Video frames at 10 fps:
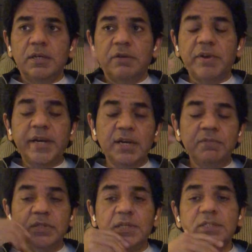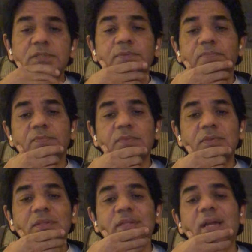Right after this,
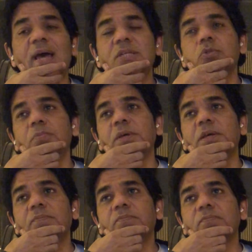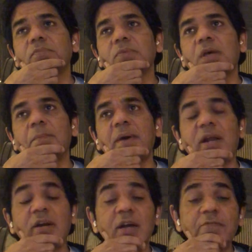there has to be a
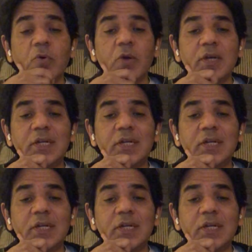paragraph on